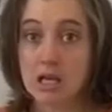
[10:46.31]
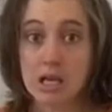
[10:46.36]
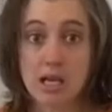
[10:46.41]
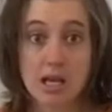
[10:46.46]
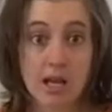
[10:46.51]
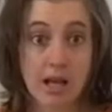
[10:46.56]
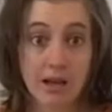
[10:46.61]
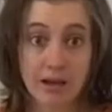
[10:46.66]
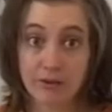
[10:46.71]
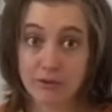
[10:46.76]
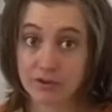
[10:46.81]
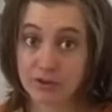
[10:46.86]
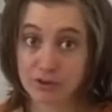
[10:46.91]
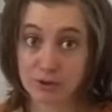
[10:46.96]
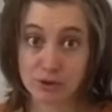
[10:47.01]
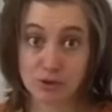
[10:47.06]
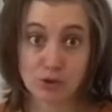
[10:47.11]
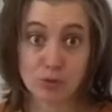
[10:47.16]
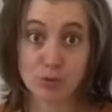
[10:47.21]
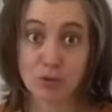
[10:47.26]
None of us
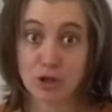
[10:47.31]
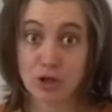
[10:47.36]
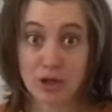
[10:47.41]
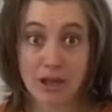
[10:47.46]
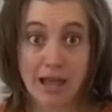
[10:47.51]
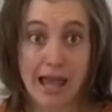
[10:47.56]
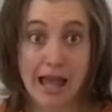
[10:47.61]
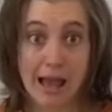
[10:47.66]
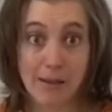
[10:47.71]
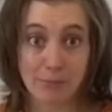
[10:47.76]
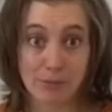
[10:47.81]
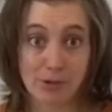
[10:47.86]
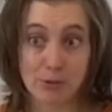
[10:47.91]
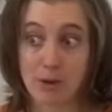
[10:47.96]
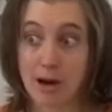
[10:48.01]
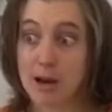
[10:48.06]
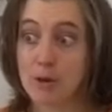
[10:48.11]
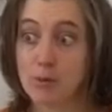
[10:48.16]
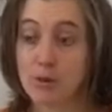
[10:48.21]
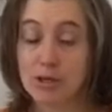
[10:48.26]
are real happy,
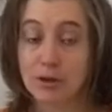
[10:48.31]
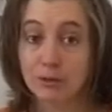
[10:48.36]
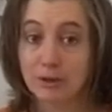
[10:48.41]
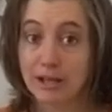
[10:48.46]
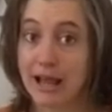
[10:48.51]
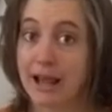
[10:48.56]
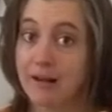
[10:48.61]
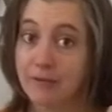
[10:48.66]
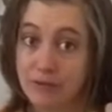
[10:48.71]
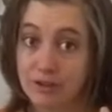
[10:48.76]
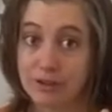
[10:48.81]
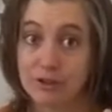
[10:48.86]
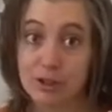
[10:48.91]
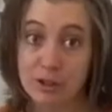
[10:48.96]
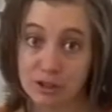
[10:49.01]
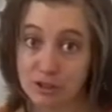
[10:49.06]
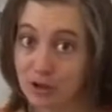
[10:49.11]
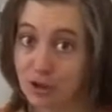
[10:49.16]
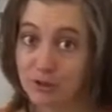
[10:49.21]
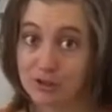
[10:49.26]
right? We don't have
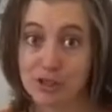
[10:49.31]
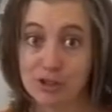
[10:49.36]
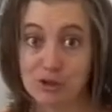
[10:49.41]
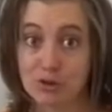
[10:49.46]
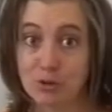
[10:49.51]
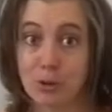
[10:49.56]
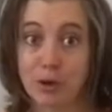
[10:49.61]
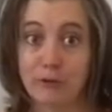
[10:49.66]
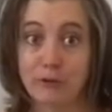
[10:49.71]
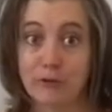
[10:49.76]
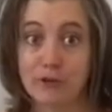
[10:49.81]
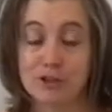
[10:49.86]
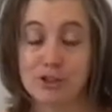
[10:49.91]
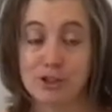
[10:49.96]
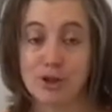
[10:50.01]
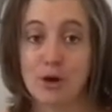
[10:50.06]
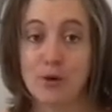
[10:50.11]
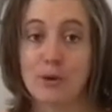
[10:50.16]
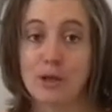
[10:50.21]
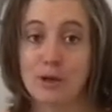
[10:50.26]
those
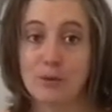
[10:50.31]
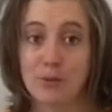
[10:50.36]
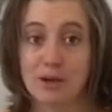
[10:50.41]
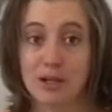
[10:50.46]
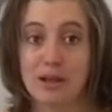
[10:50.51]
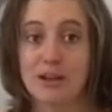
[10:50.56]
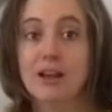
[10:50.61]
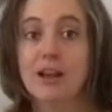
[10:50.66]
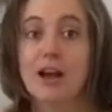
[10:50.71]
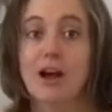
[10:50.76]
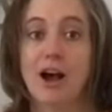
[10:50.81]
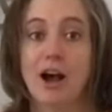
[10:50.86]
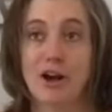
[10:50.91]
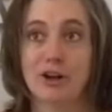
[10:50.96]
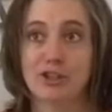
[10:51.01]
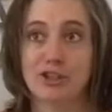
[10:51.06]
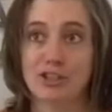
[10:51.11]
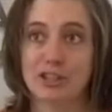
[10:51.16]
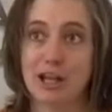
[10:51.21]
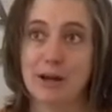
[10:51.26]
endorphins going when
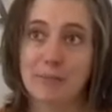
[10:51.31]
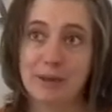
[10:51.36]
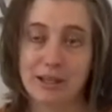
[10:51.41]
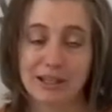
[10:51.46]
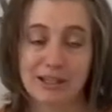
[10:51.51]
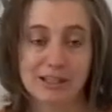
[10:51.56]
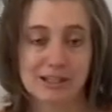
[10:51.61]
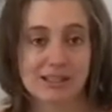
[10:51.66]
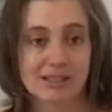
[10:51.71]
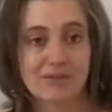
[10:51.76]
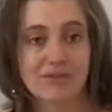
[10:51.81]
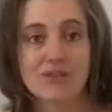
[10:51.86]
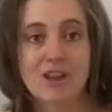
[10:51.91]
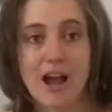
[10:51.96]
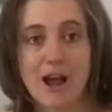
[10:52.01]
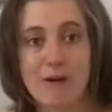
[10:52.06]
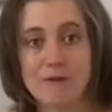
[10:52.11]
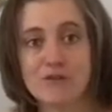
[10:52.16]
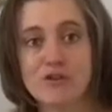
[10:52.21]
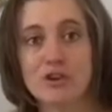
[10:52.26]
our stomach is
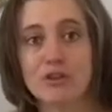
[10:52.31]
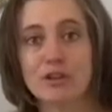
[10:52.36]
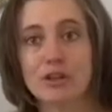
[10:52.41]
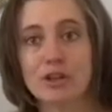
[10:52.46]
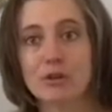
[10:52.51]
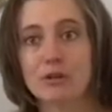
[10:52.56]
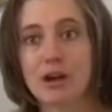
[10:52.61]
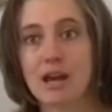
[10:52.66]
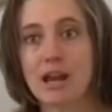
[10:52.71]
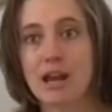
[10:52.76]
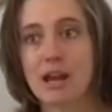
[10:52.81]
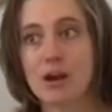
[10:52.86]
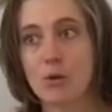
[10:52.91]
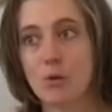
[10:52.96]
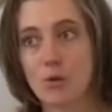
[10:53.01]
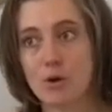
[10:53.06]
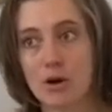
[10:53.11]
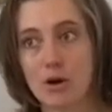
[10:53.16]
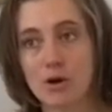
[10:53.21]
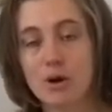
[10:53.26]
not feeling great,
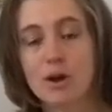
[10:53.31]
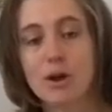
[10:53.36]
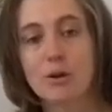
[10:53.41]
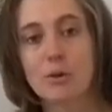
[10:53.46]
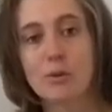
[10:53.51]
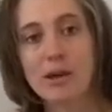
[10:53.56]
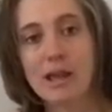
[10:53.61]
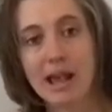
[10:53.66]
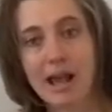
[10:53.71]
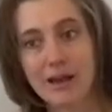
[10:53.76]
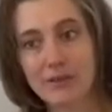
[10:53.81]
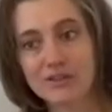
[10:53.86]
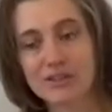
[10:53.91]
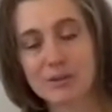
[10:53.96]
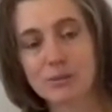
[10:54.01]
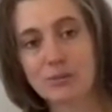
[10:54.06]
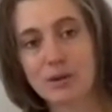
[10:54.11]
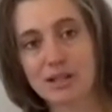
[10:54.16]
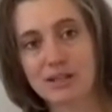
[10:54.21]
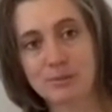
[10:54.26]
or we have
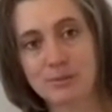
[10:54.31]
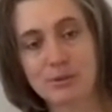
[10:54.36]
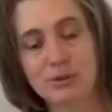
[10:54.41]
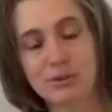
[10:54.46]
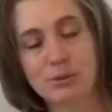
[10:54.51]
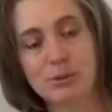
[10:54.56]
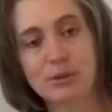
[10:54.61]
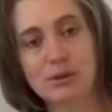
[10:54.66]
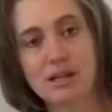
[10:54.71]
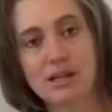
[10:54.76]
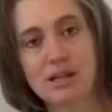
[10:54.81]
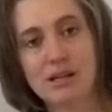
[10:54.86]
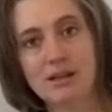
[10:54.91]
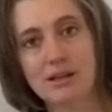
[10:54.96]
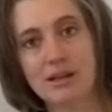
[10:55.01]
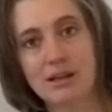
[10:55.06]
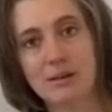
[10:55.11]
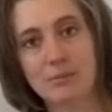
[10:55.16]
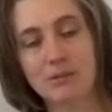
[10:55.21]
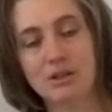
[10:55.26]
some respiratory
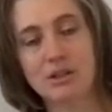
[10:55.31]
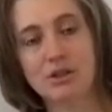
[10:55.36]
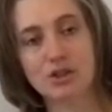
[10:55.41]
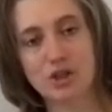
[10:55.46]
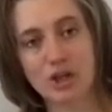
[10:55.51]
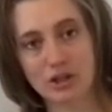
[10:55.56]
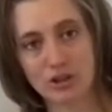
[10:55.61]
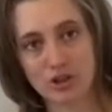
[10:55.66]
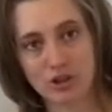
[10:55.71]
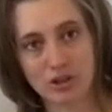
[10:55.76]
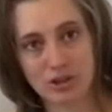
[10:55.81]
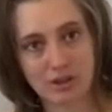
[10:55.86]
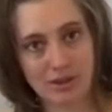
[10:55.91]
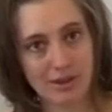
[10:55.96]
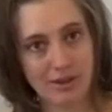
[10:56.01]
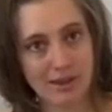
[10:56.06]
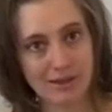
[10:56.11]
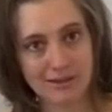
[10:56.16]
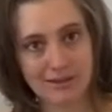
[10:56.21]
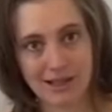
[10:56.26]
congestion
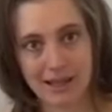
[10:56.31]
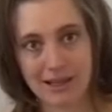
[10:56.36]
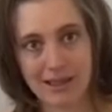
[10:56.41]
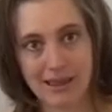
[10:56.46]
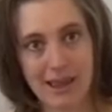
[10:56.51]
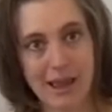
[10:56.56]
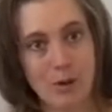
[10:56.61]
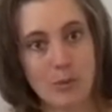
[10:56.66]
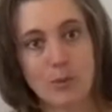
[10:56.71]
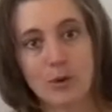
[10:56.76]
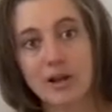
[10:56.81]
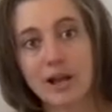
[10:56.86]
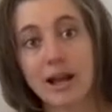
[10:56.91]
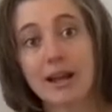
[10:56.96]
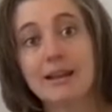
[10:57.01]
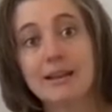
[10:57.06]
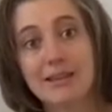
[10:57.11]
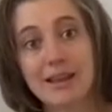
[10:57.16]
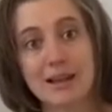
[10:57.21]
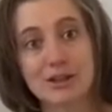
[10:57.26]
and things like that. We're
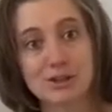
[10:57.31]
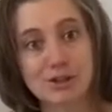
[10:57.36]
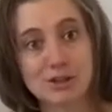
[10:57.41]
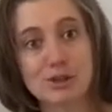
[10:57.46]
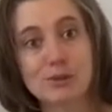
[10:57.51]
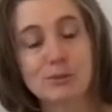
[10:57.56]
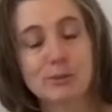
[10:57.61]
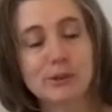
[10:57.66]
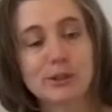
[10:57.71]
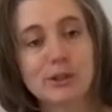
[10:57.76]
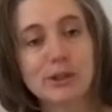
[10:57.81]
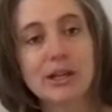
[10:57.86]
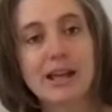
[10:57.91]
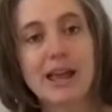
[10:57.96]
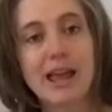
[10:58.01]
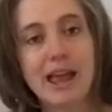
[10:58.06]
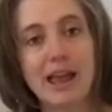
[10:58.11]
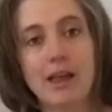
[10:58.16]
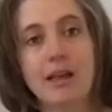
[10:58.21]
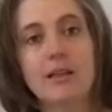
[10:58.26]
not in that super
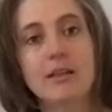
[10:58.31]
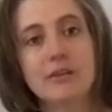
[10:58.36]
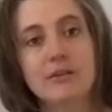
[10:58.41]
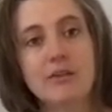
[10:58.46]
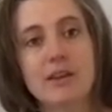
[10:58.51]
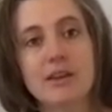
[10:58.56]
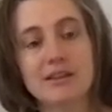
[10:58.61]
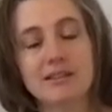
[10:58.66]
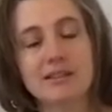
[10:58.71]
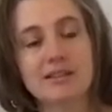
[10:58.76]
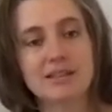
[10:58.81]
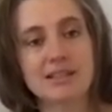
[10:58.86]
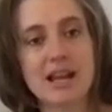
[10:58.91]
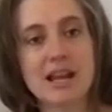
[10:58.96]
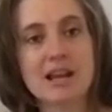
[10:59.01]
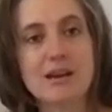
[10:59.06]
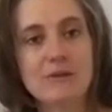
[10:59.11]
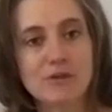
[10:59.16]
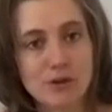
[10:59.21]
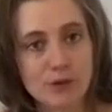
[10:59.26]
elevated
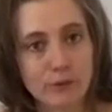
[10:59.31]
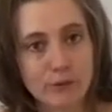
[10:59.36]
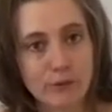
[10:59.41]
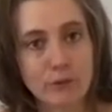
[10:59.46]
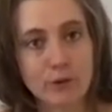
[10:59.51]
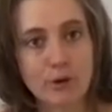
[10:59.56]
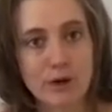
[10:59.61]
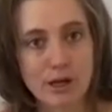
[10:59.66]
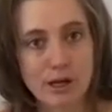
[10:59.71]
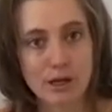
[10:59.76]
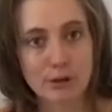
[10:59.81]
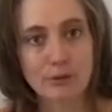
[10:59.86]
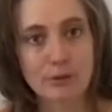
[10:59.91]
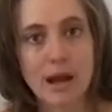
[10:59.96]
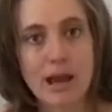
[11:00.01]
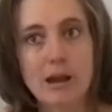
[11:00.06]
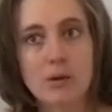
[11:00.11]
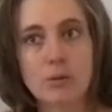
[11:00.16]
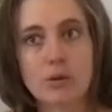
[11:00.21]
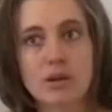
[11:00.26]
state of euphoria, right?